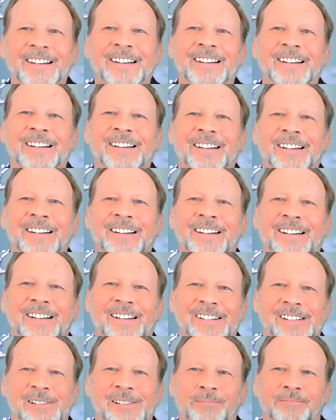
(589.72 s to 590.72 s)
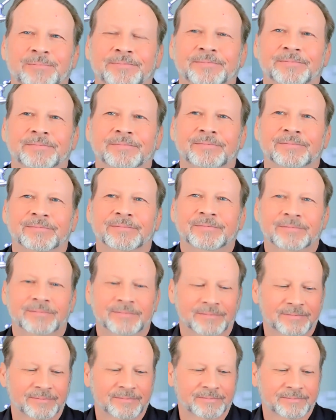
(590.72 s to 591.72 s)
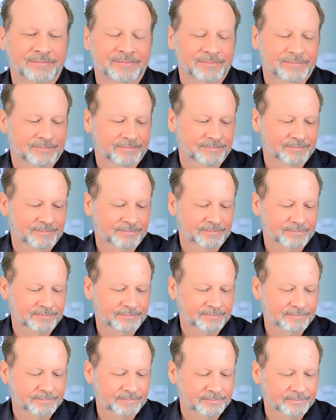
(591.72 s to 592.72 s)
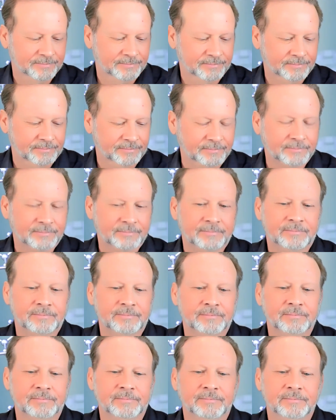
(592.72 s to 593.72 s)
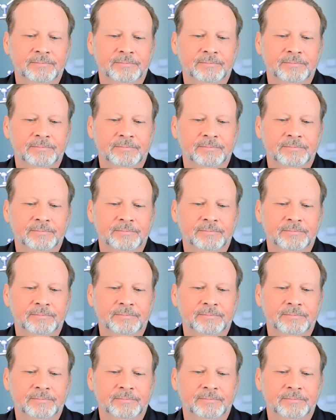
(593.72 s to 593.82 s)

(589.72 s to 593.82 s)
This person isn't speaking.